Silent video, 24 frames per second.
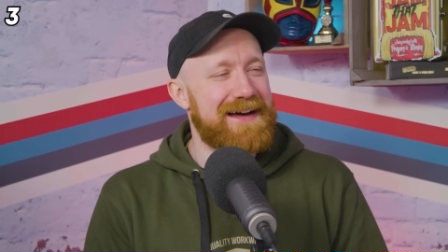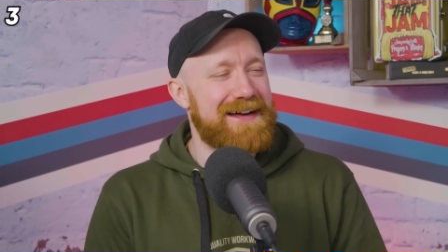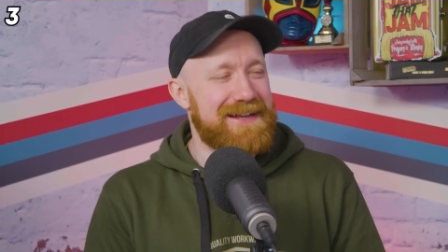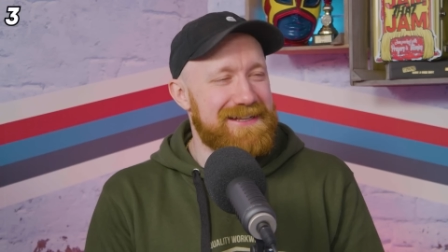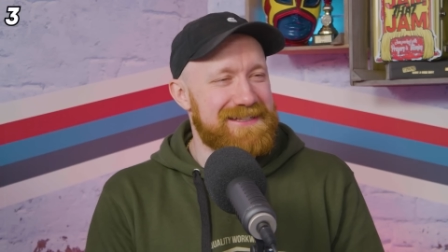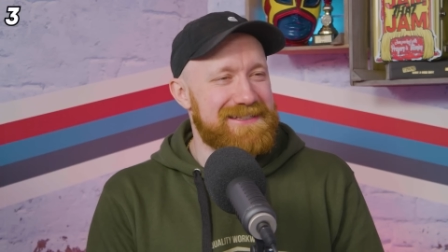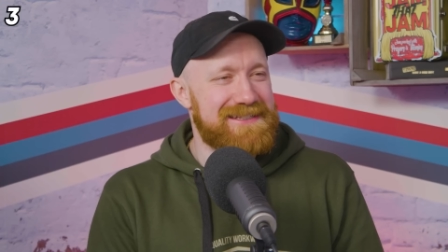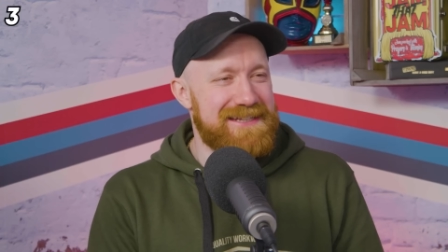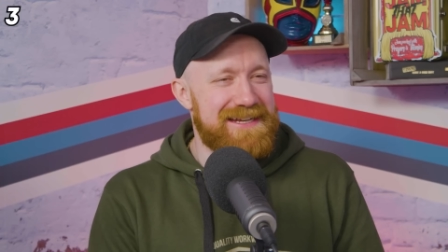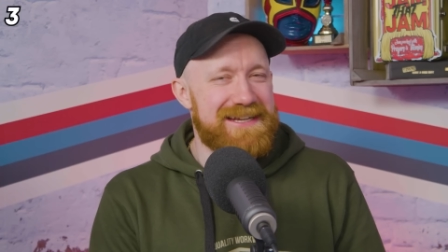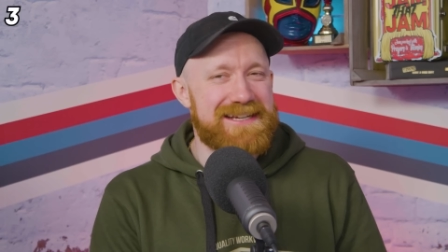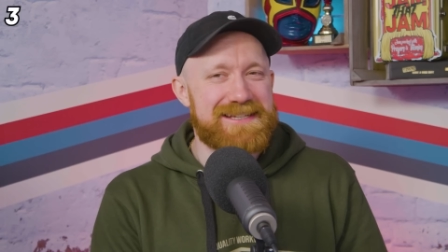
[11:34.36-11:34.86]

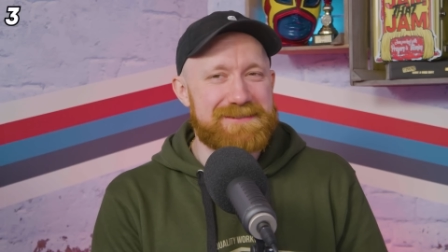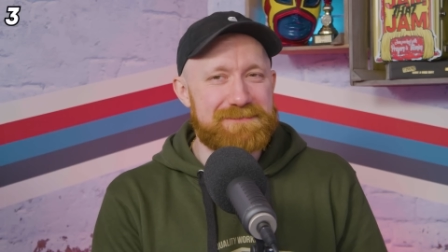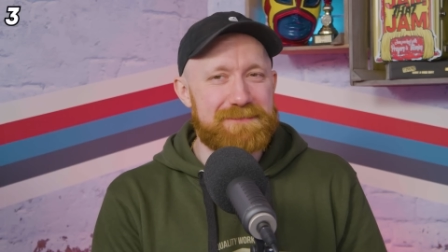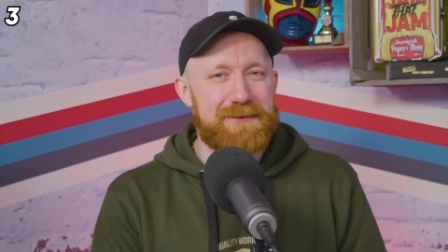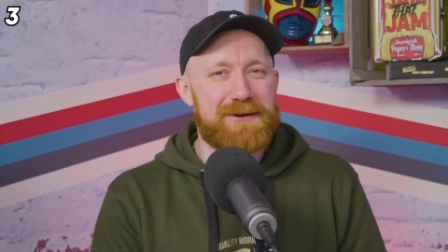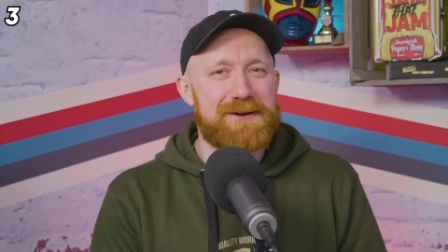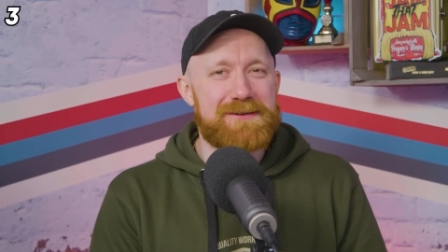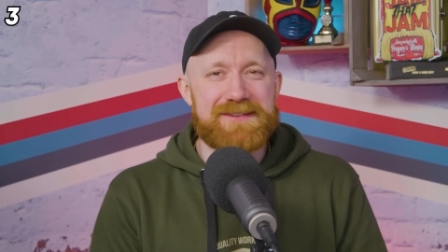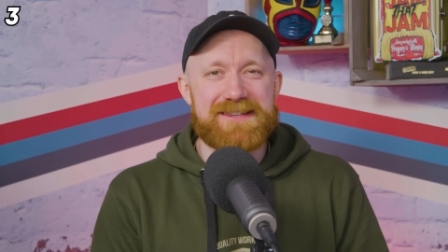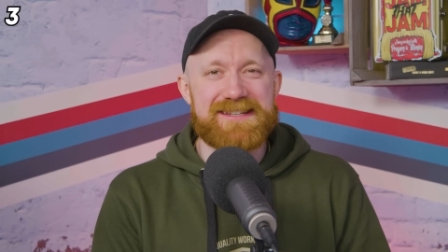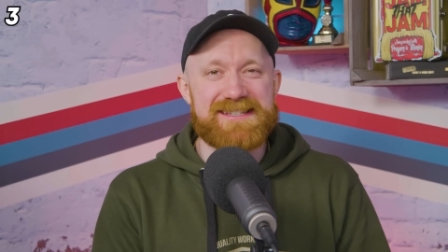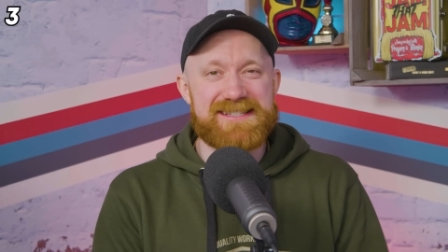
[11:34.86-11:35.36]
last year's
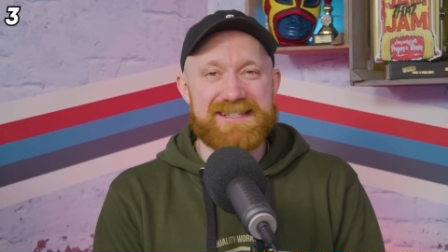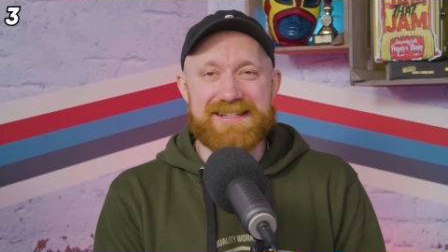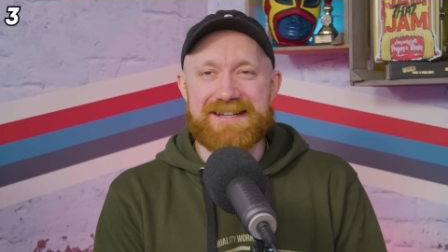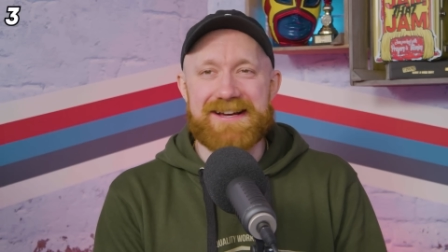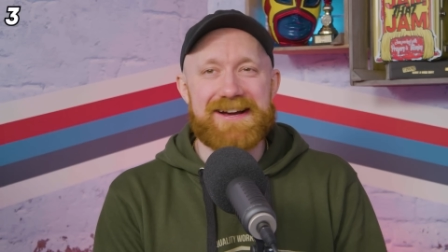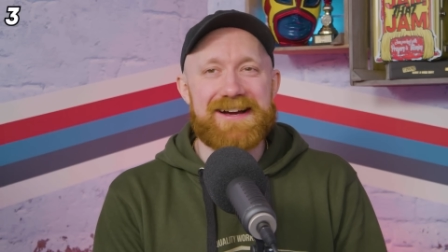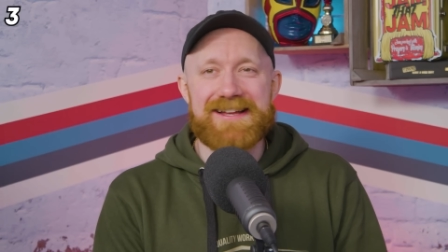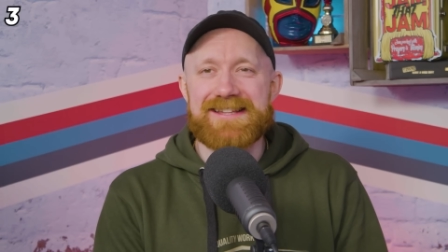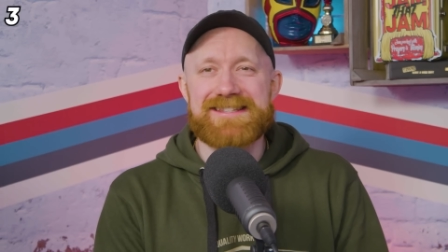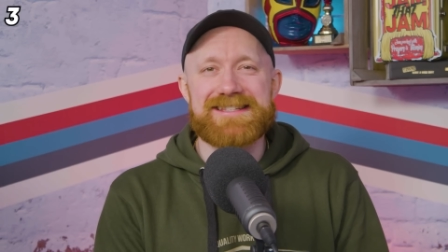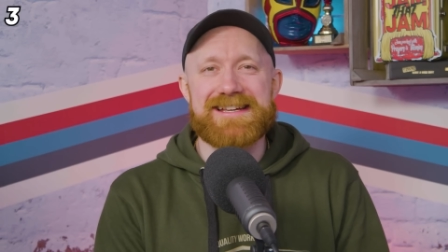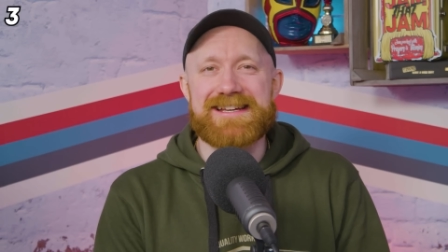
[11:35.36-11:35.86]
proved that he
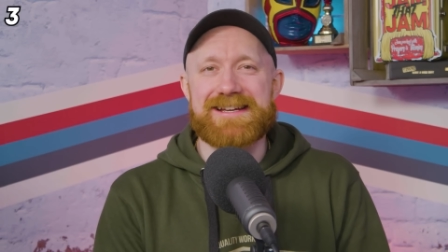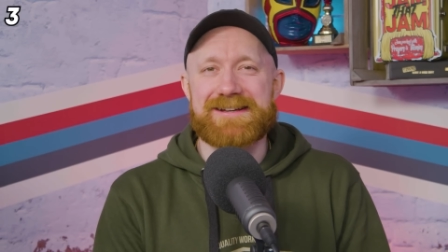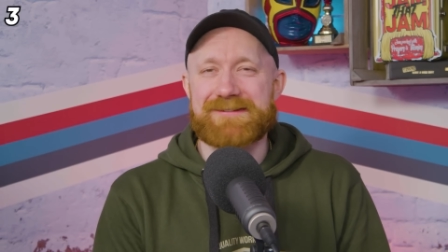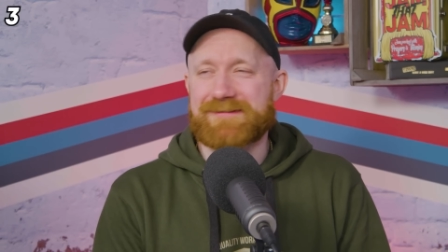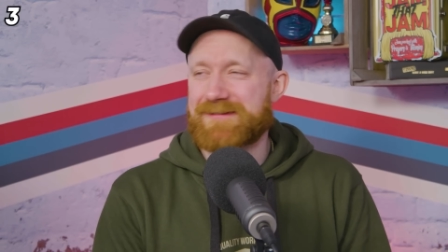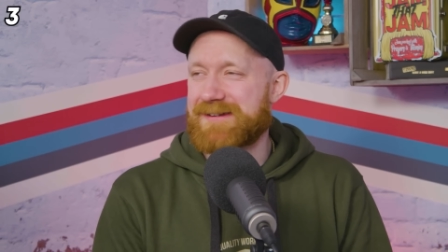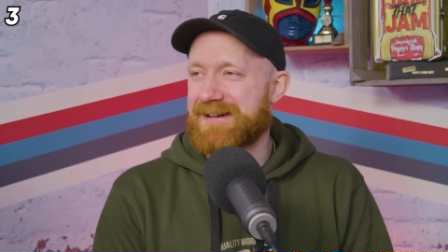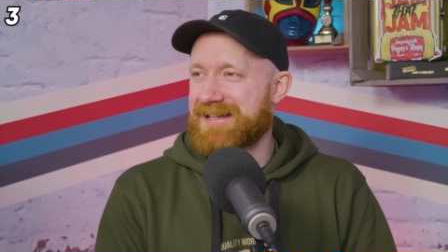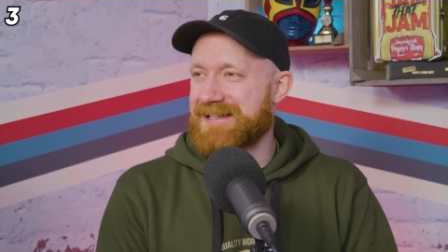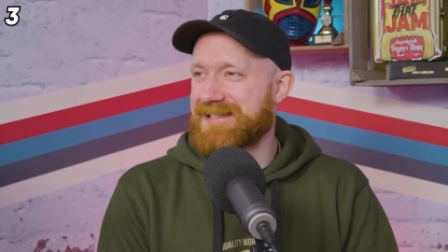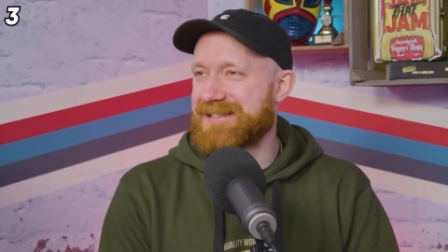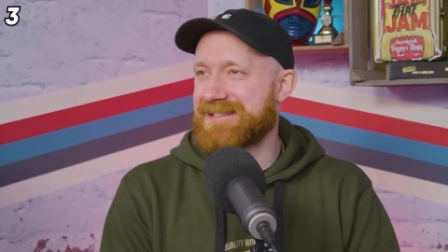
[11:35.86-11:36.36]
can't take a
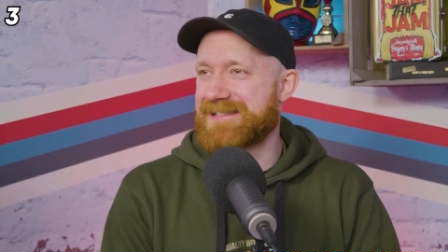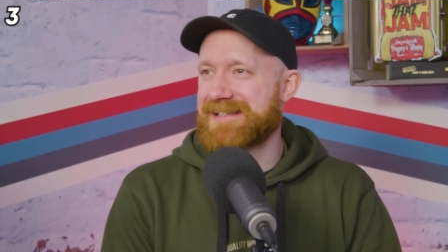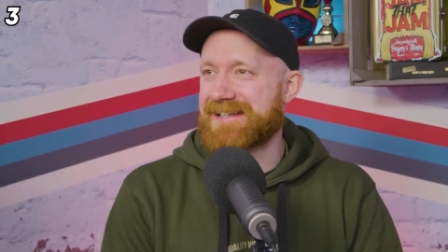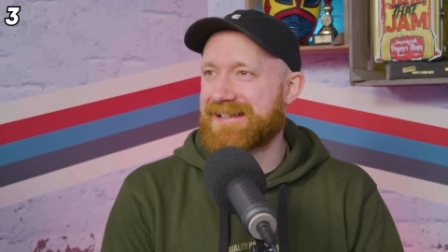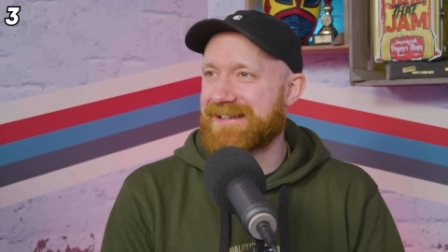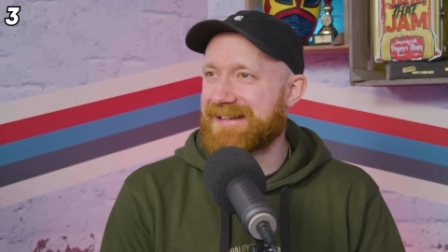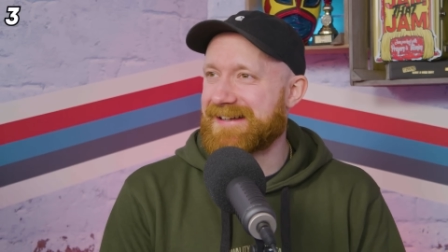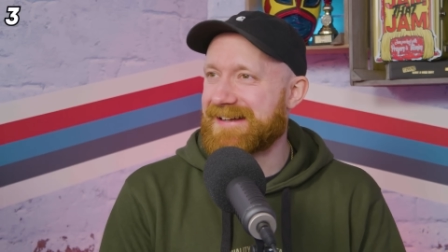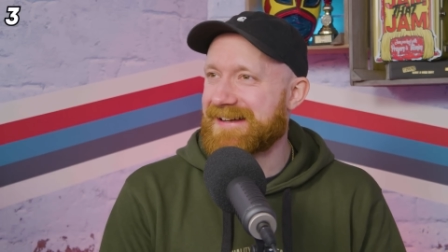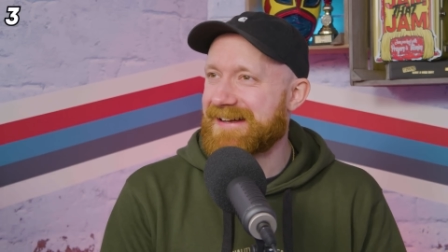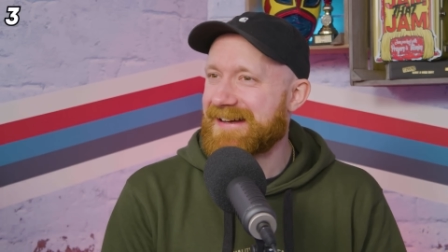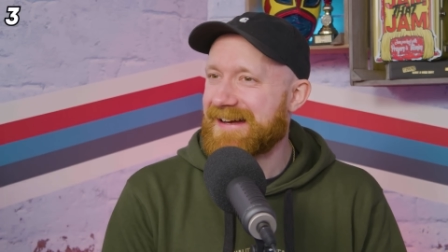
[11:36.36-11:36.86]

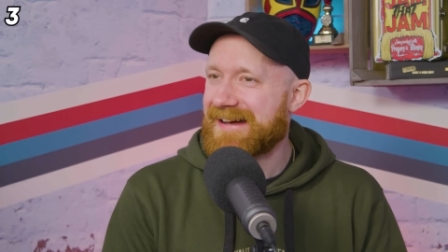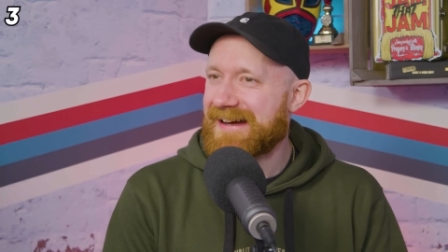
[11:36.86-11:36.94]
stunner.